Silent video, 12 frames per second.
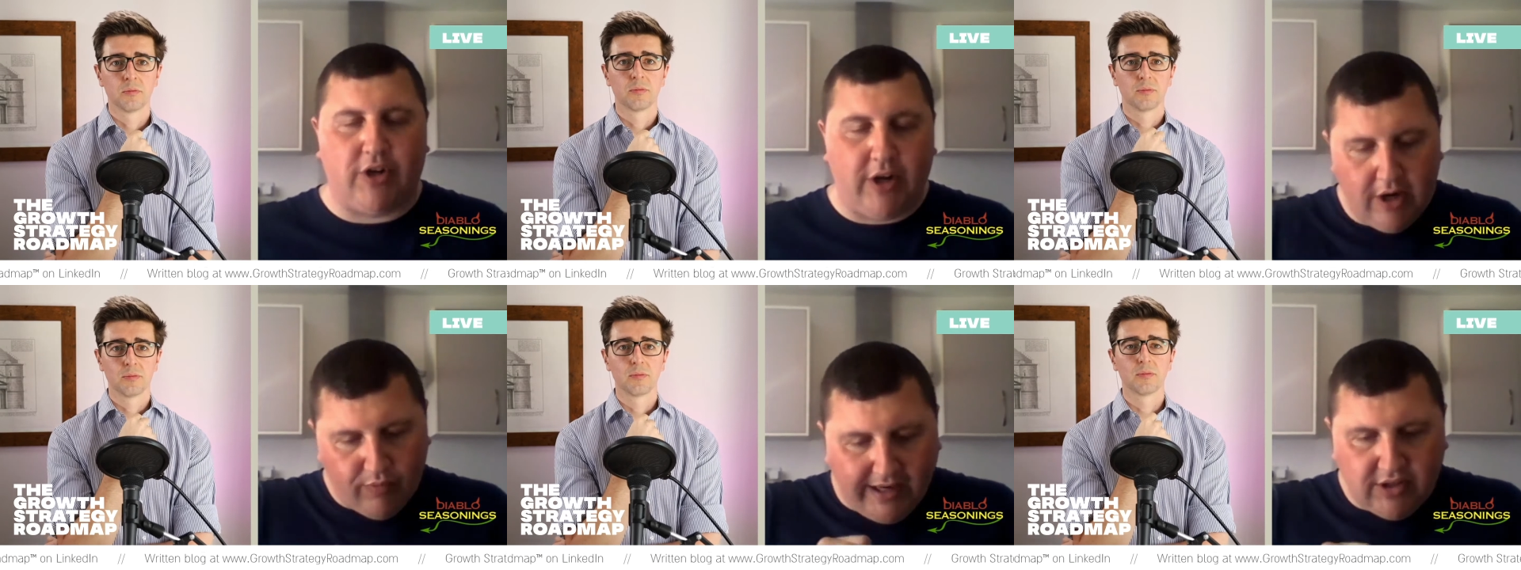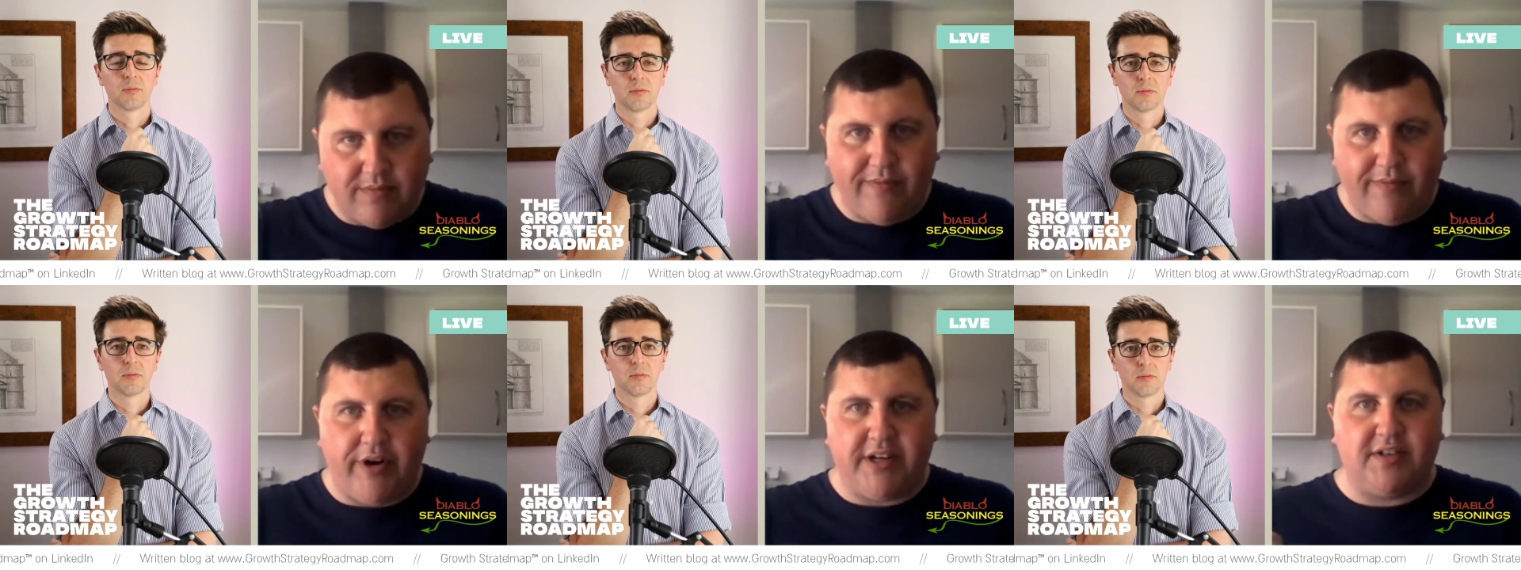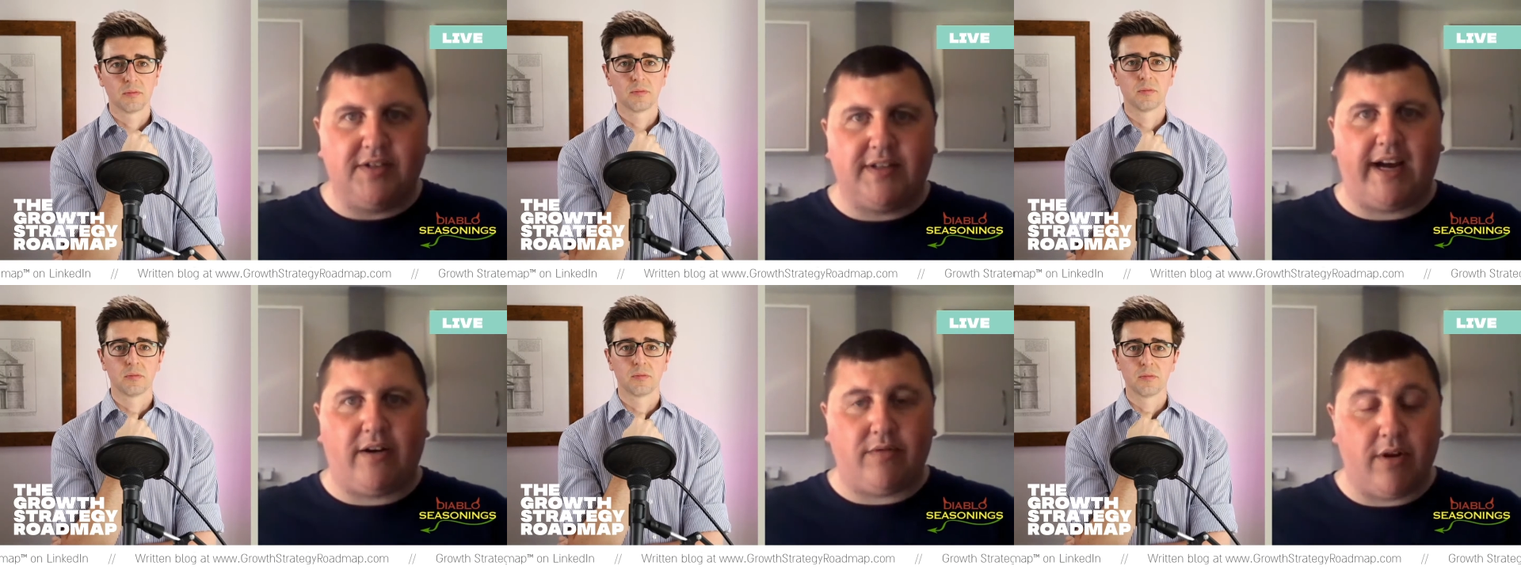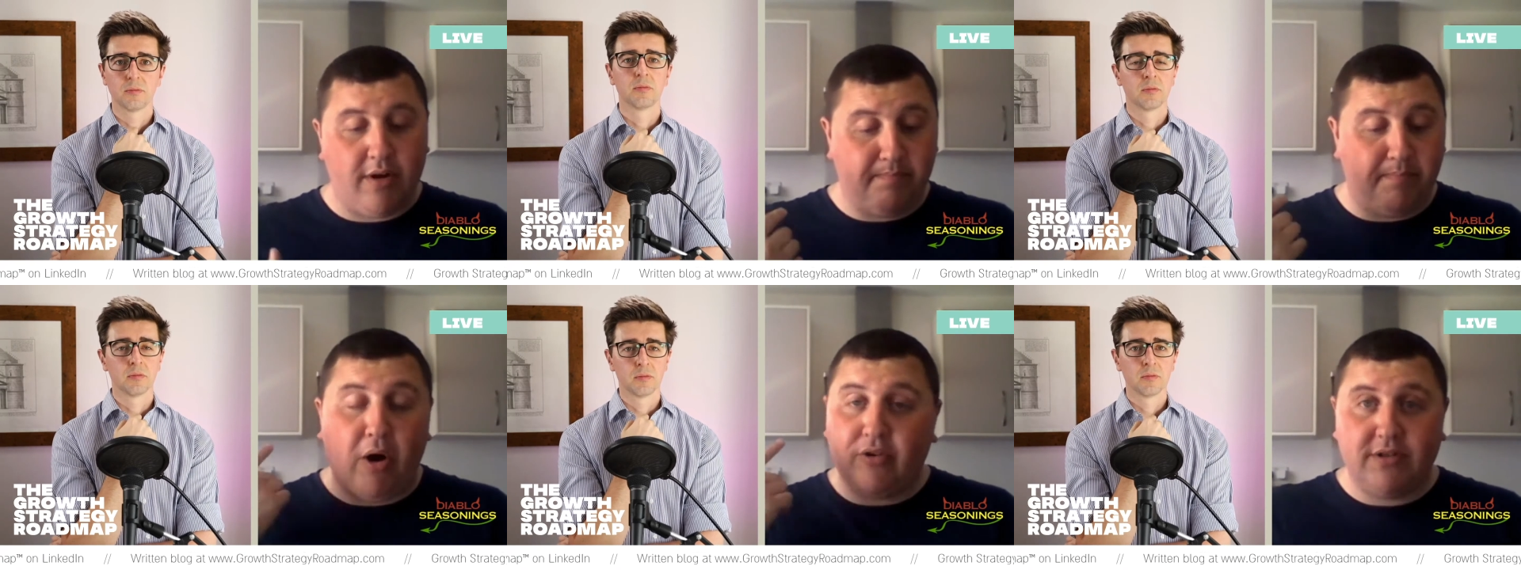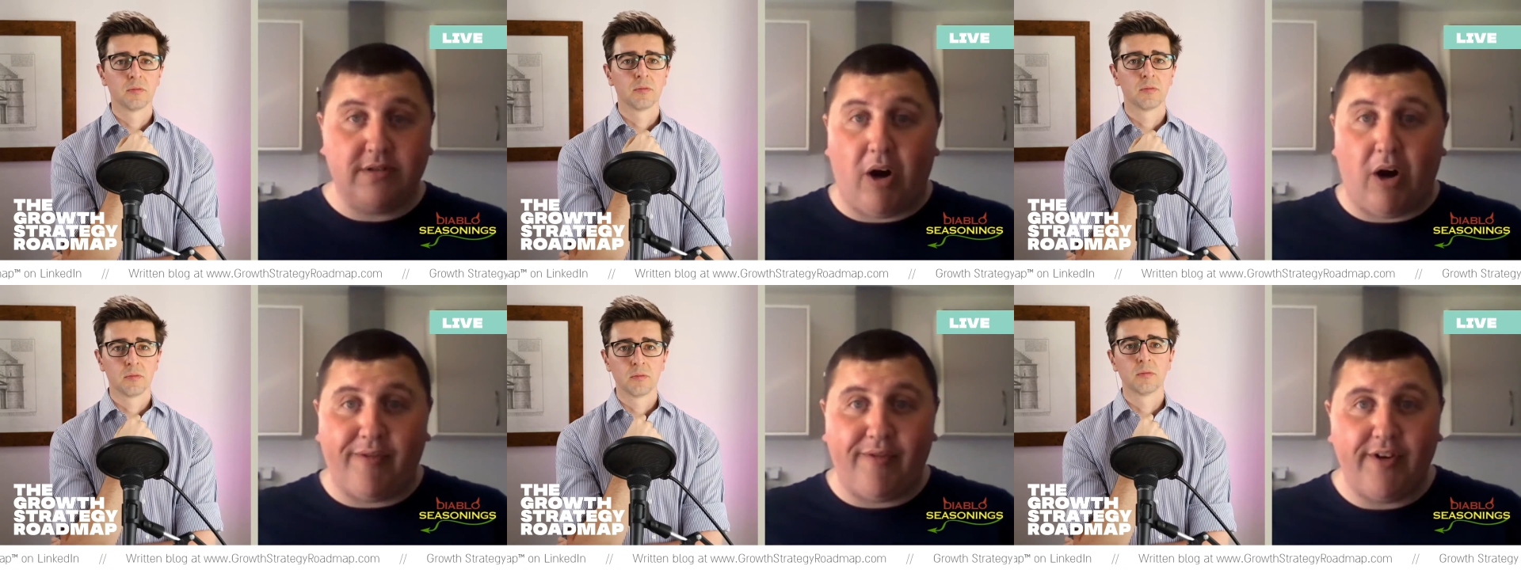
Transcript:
Speaker 1: write some phrases down, box them off,